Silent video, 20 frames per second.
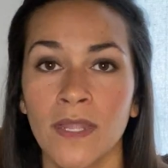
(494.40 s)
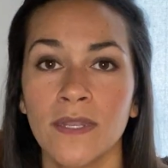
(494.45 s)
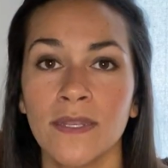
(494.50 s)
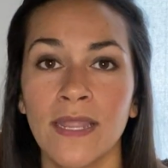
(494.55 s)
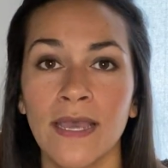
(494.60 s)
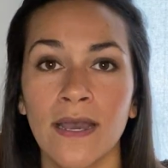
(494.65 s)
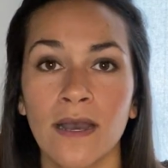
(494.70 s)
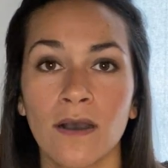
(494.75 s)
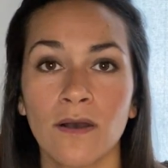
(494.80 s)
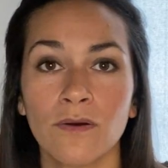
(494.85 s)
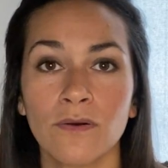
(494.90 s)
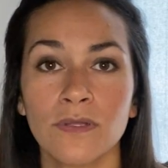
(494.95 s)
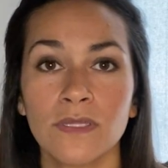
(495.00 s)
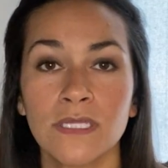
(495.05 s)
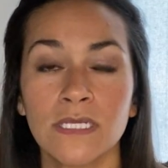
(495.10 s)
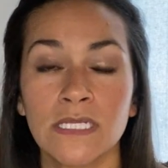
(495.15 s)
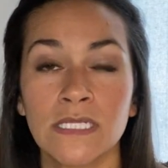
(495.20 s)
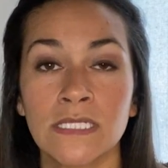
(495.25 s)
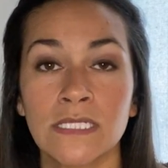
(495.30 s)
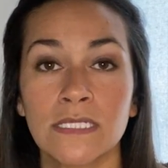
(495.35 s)
Now,
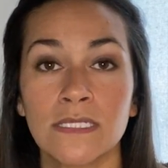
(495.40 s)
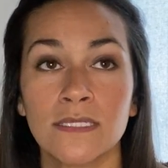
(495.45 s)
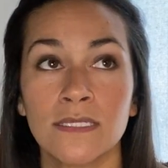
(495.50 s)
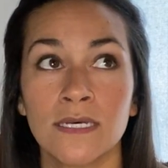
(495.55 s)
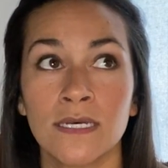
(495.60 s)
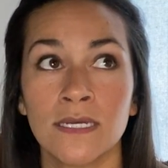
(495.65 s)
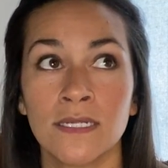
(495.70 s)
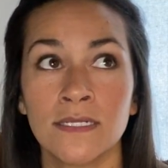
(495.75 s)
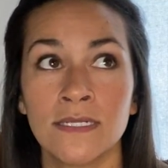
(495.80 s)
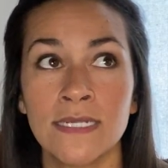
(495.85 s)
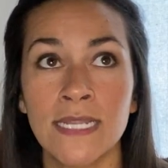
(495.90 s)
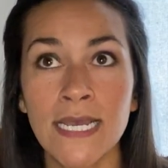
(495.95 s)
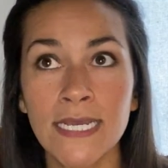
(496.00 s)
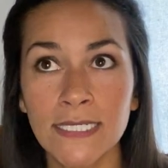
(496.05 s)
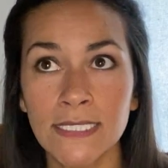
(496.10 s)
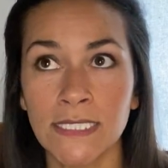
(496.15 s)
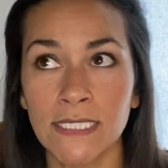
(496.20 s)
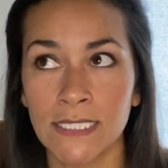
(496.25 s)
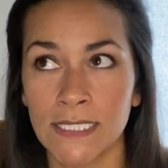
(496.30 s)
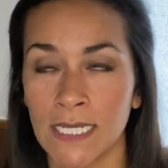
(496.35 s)
the
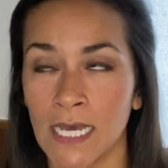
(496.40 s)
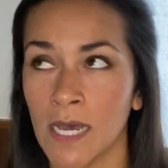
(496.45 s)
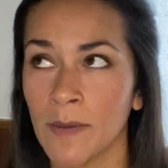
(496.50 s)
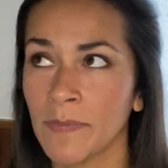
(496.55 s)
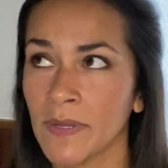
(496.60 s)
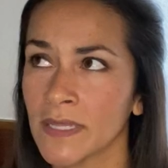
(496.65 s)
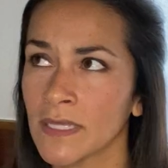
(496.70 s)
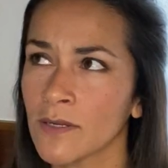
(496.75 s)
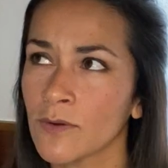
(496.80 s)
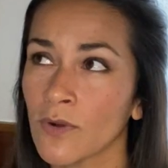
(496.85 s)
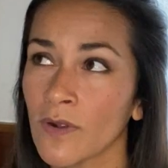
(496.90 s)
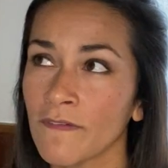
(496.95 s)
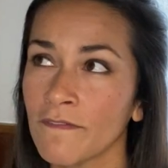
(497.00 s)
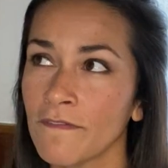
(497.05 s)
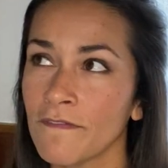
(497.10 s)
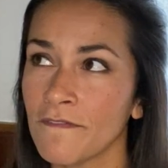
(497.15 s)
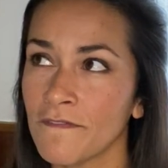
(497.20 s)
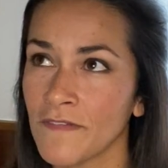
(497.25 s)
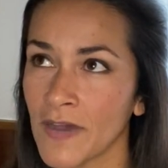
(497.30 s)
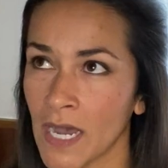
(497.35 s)
next step, I think we're on
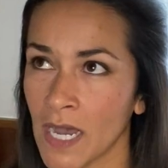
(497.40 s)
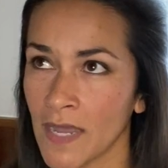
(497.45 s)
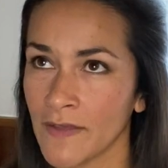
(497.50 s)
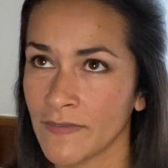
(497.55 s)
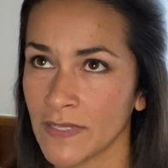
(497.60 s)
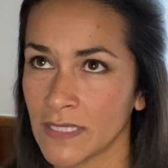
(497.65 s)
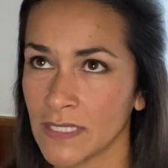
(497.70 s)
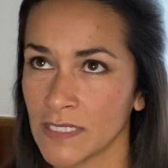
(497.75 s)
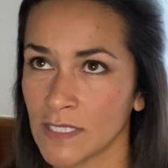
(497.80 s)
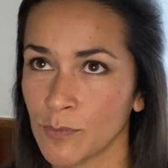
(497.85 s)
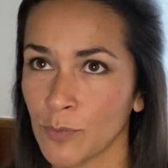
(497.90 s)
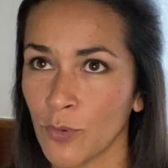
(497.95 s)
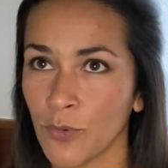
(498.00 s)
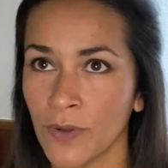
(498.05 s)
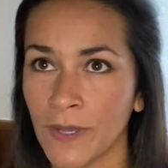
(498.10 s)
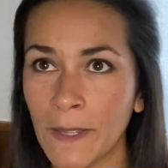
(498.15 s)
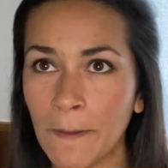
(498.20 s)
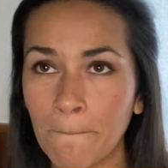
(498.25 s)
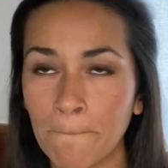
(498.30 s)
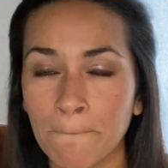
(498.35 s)
5 at this
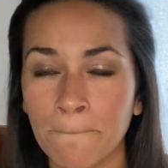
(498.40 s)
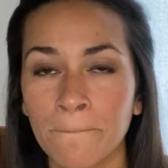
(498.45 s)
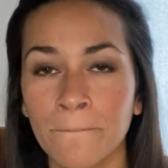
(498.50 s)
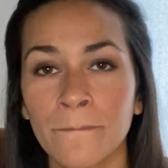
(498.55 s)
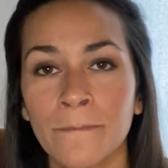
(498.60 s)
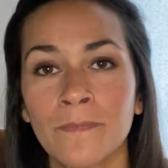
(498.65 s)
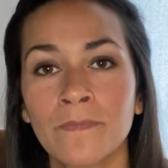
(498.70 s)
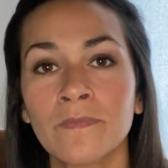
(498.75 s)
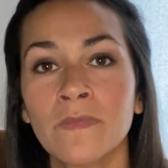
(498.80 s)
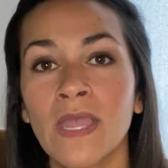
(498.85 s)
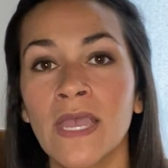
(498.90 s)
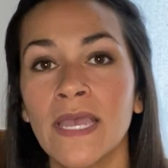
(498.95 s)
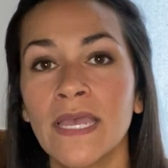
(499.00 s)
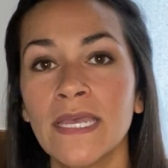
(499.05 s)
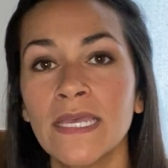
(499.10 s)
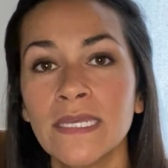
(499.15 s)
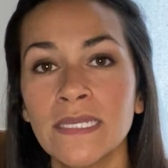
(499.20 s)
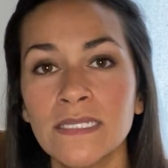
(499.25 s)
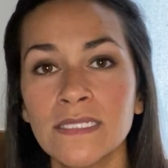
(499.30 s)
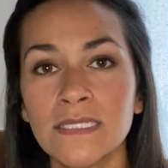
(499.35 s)
point,
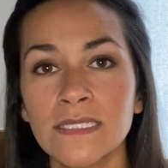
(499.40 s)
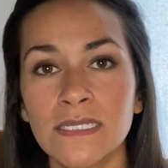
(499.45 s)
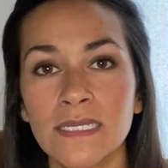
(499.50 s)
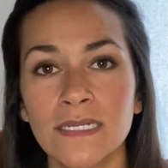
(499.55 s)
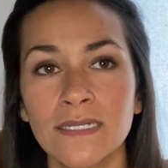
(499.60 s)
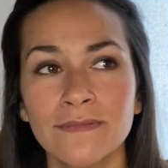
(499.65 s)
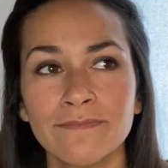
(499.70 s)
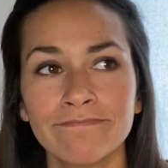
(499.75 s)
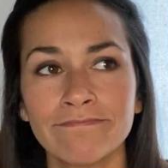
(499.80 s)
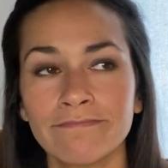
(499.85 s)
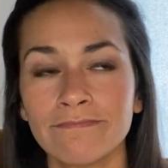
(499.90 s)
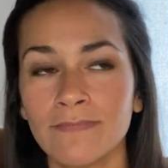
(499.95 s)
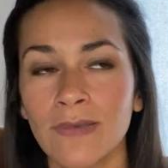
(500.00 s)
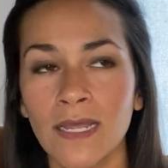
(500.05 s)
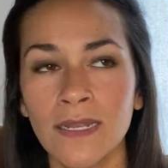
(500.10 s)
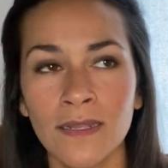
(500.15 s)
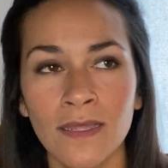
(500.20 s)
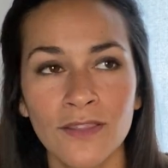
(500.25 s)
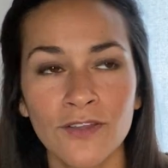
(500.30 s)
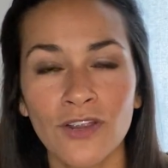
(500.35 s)
is
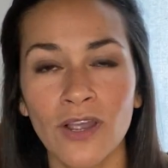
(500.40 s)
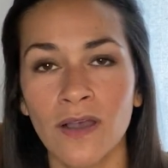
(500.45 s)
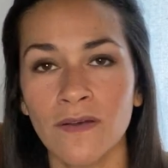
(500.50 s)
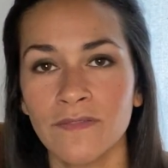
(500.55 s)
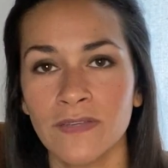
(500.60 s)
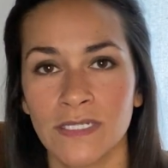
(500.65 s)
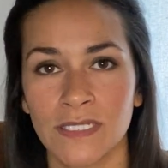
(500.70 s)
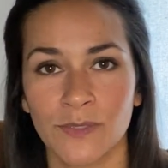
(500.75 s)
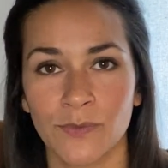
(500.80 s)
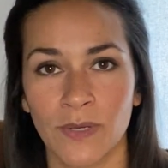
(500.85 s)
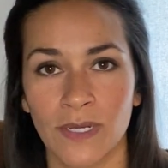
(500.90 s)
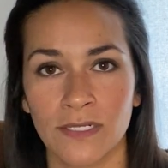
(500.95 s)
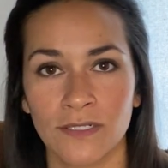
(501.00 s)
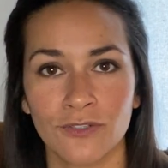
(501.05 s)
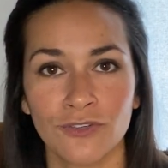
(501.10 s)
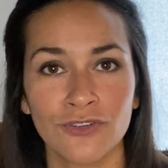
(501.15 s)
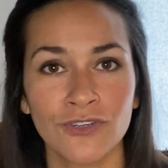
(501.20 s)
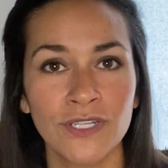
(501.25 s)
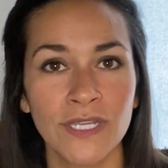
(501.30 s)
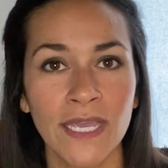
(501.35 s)
another obvious one.
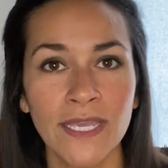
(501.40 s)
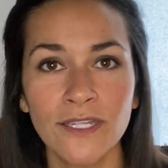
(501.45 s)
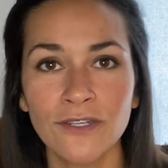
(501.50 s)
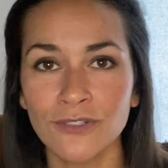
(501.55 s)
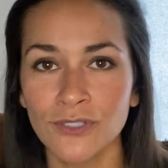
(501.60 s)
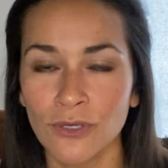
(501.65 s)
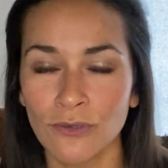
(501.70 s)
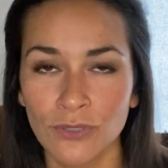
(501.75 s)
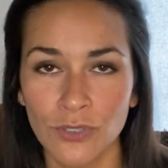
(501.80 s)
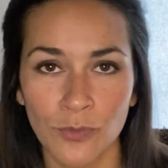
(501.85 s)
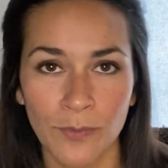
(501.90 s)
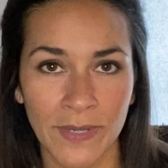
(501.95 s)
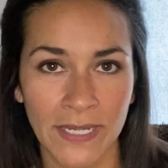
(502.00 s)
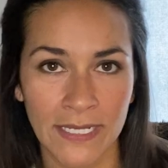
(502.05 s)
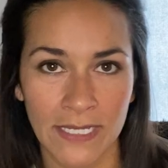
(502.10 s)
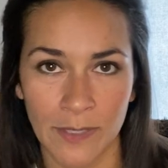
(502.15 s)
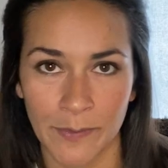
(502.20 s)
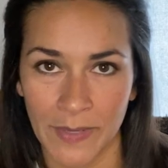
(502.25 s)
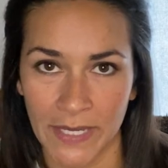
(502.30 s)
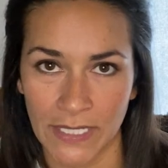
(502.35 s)
Create your social
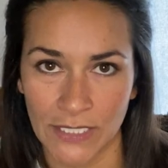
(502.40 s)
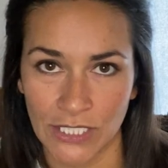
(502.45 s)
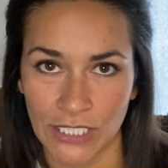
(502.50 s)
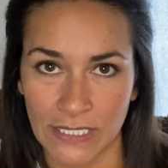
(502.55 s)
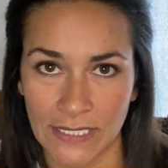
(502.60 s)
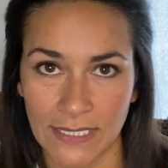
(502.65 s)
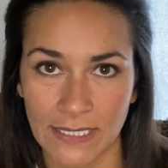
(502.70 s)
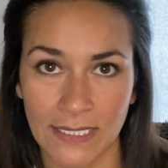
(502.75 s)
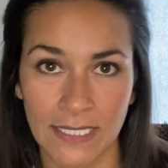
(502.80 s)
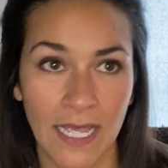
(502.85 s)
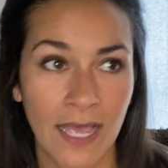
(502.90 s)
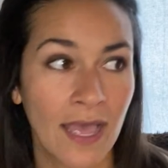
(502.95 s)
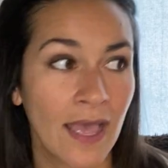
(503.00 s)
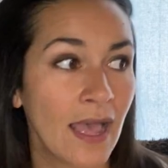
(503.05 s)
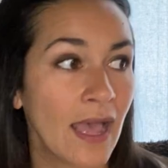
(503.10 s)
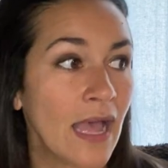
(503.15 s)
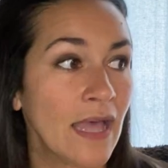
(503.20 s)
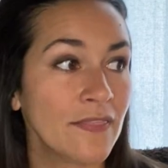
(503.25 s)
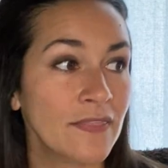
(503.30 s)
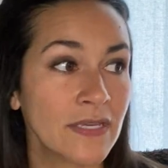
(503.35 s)
media pages.
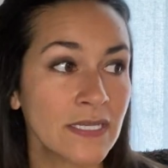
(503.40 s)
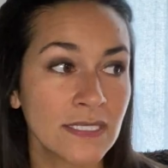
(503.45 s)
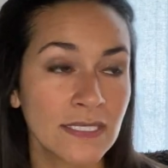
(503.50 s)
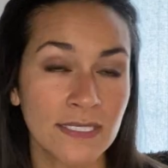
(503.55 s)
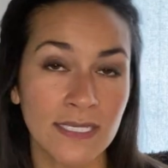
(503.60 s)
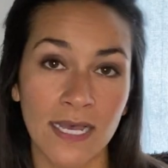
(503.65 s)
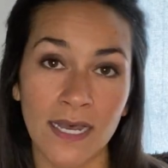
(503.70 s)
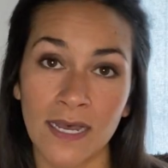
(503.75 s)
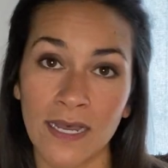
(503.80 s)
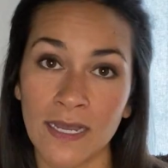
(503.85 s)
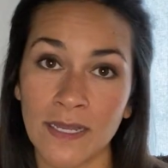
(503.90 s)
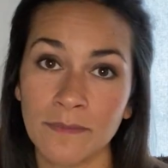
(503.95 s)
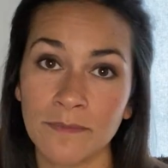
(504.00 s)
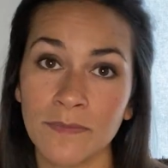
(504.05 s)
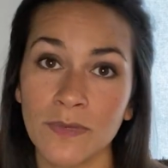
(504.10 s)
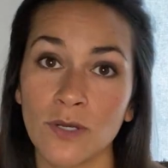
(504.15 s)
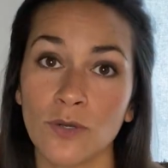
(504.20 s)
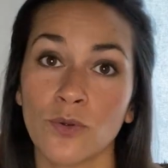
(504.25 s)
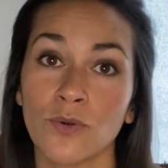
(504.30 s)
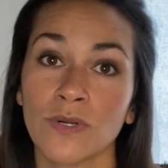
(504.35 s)
At this time,
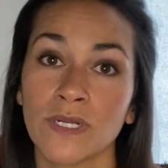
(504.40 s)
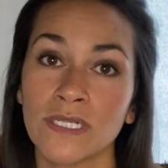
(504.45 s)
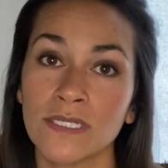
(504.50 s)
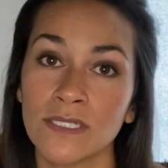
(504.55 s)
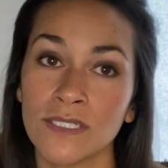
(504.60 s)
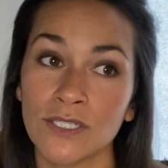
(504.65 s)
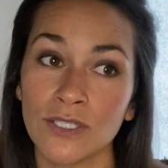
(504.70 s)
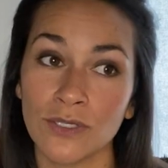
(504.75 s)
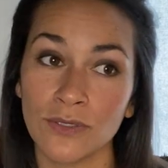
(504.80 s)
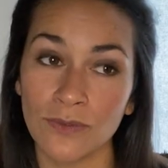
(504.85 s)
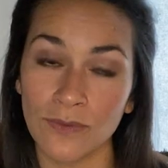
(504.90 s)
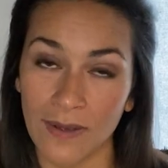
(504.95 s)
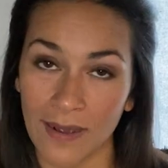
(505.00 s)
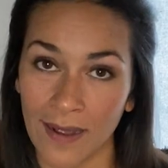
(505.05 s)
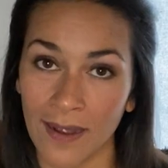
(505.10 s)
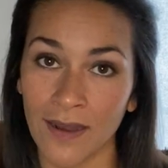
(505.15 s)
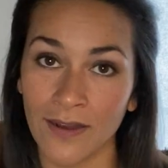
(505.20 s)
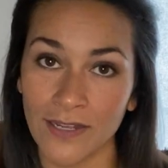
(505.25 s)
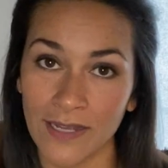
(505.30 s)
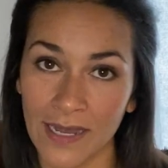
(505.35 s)
according to
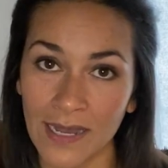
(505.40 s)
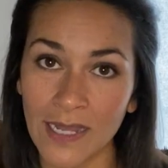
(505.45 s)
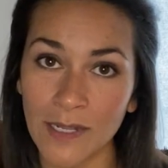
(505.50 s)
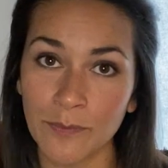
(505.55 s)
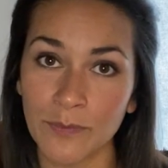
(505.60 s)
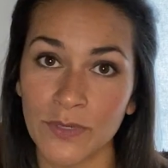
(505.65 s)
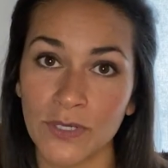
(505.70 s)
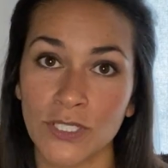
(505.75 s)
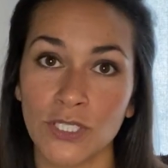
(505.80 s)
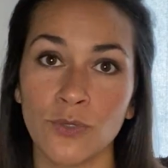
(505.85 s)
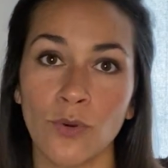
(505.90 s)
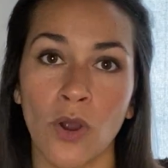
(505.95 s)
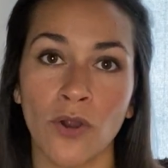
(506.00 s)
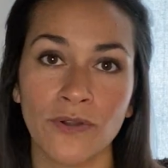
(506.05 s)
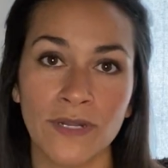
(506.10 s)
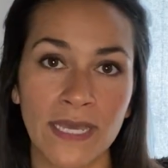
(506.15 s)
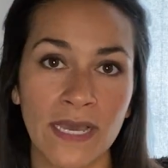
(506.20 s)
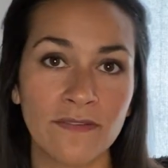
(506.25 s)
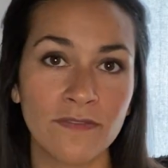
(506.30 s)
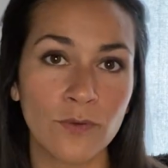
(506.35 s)
our guidebook, you
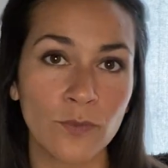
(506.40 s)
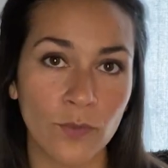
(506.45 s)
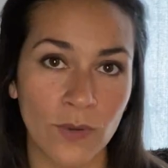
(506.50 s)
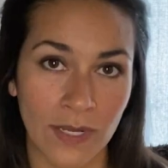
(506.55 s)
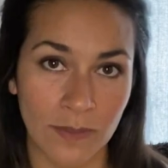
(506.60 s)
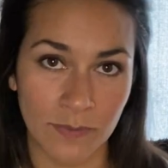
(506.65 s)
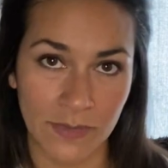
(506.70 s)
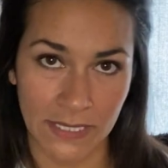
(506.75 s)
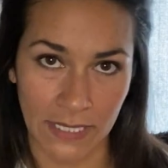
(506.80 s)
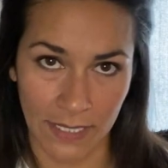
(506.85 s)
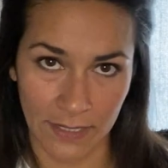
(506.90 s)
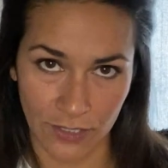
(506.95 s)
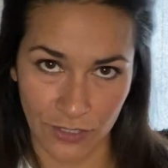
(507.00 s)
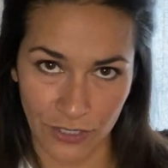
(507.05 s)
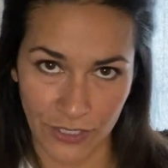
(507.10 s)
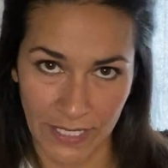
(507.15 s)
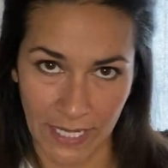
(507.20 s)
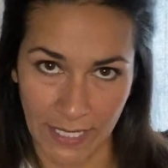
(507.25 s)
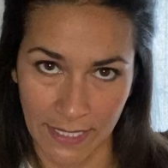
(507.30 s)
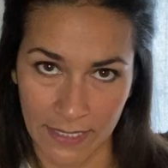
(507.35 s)
already have a website
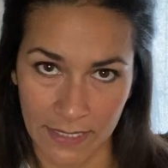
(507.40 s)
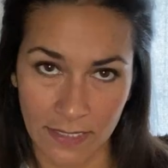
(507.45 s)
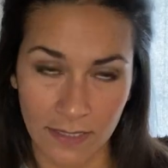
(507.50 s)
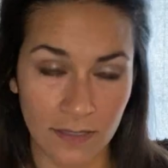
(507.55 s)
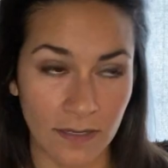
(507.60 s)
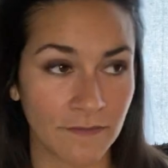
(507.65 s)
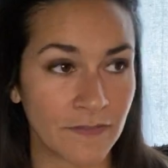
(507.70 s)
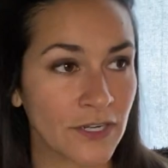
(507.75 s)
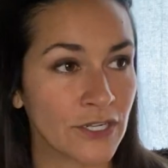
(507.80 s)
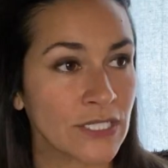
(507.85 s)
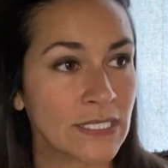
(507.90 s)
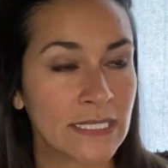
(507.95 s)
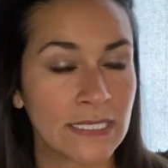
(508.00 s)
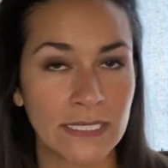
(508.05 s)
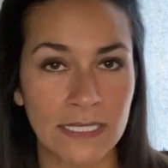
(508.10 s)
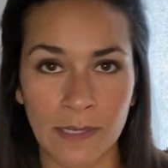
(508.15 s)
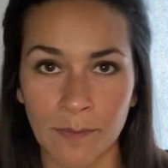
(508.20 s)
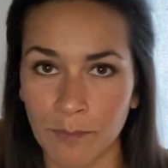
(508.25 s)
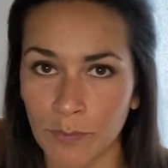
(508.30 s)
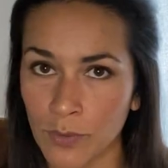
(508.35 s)
created, a very
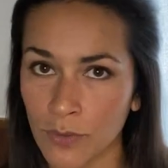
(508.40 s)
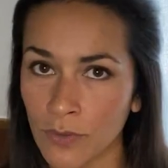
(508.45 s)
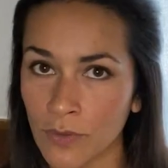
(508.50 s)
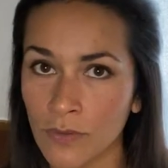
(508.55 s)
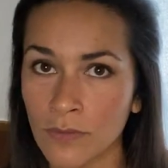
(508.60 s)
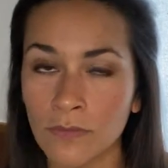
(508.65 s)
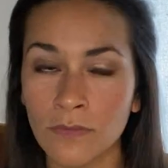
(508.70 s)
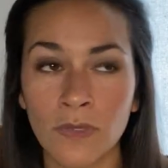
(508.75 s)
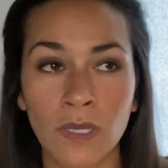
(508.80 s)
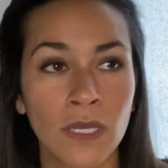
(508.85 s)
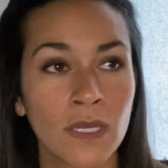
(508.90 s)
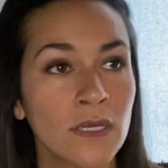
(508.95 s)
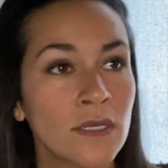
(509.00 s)
simple,